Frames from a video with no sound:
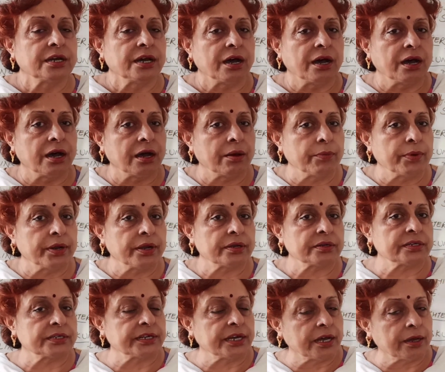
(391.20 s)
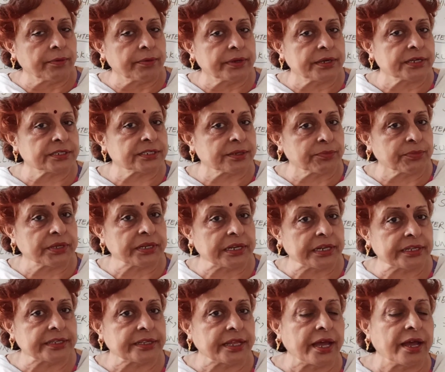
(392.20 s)
abracadabra, something
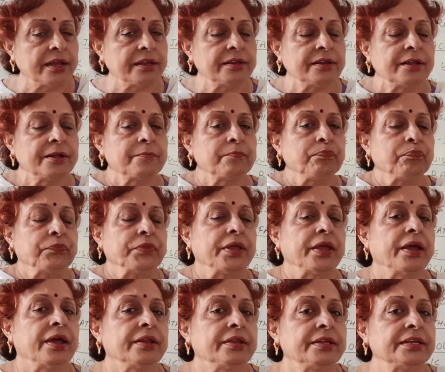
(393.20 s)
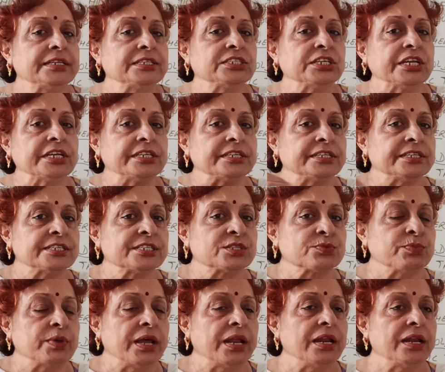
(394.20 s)
like that, and he changed his
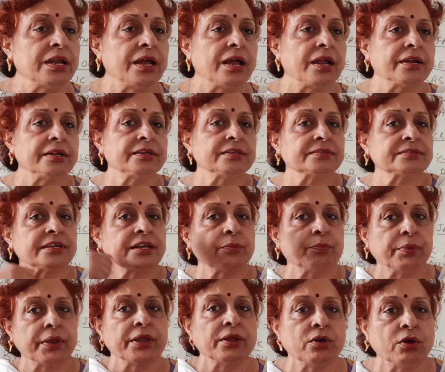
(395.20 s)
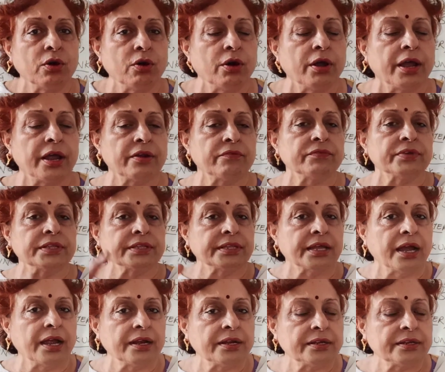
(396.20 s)
smell, and he said bingo, and with
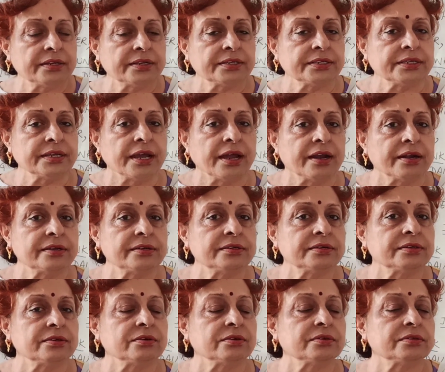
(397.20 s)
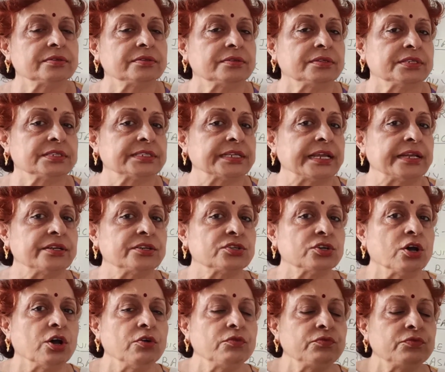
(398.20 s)
that he had the scent
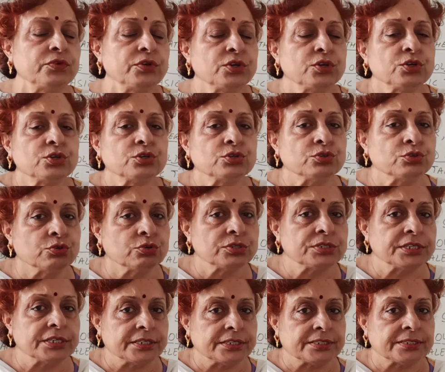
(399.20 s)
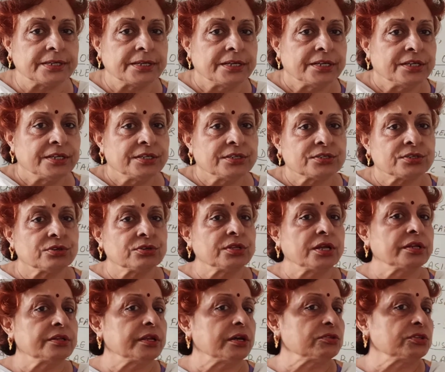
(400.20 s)
of roses. So
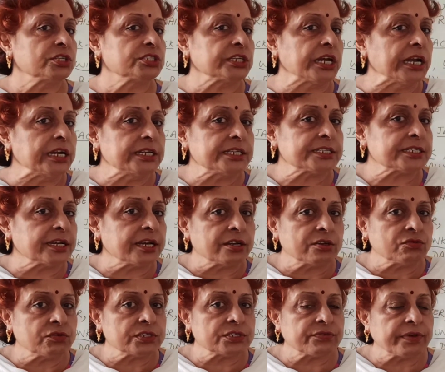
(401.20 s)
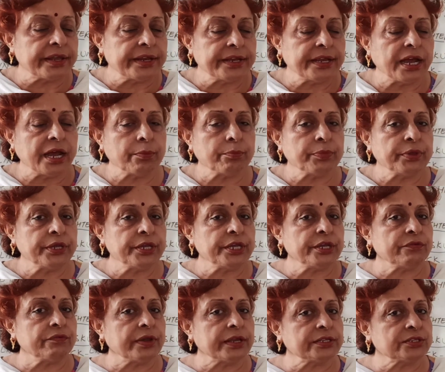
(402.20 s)
now the child skunk was very happy.
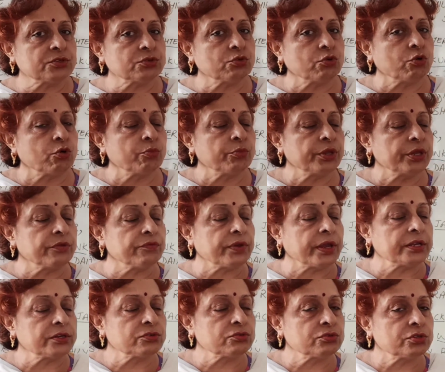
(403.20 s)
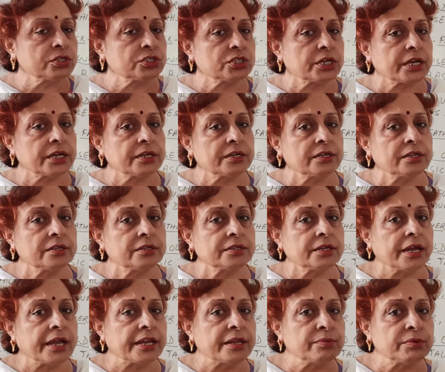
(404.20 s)
He went home, he went to the jungle, the
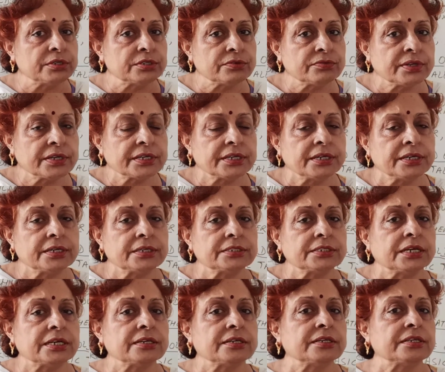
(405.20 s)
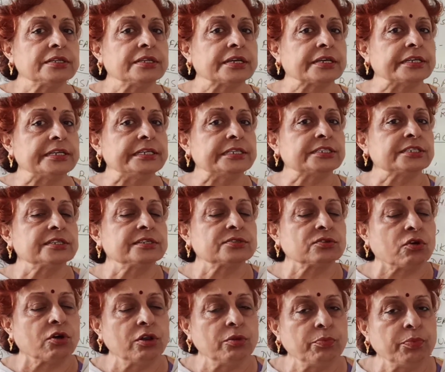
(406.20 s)
animals of the jungle, the creatures
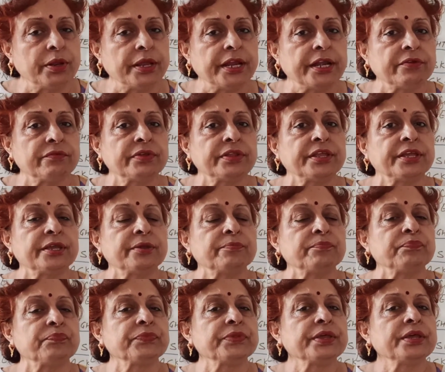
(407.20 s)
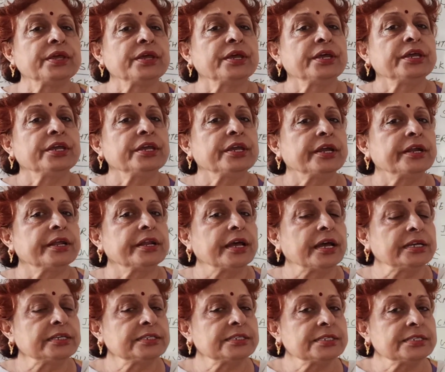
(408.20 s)
all played with him. He had a
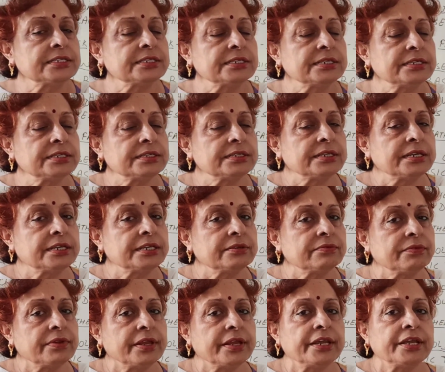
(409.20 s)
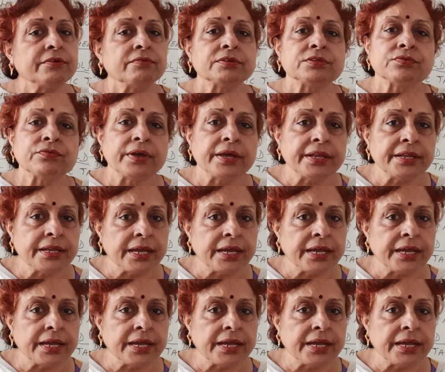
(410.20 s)
nice dinner in the evening, he was very